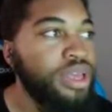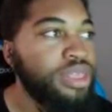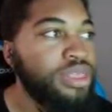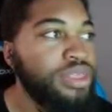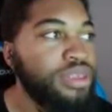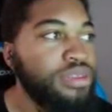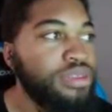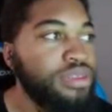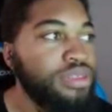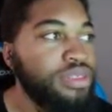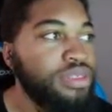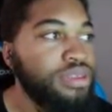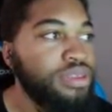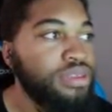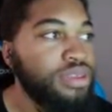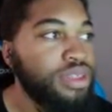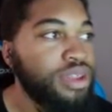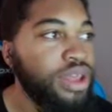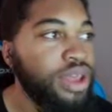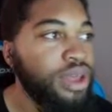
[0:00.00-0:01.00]
This and this
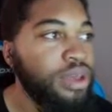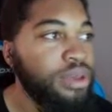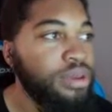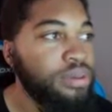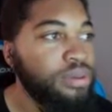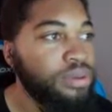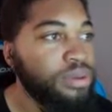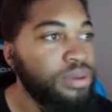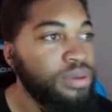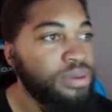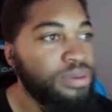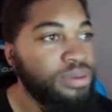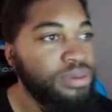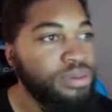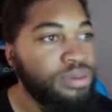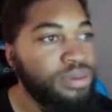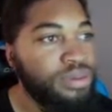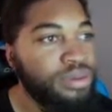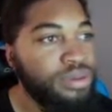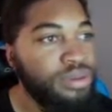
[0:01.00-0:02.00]
could have. Whoa,
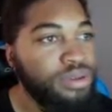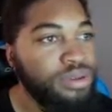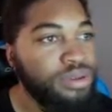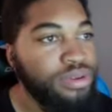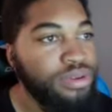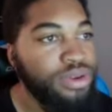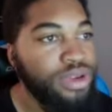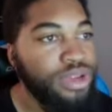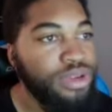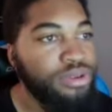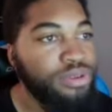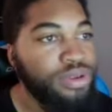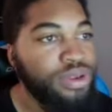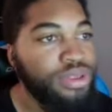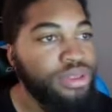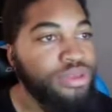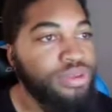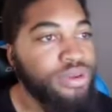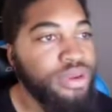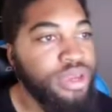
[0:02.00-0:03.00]
Ring, what are
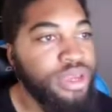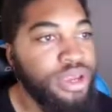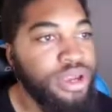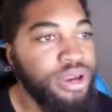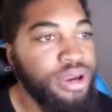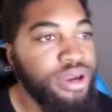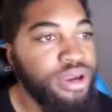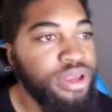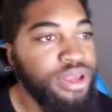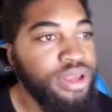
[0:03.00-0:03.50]
you doing here?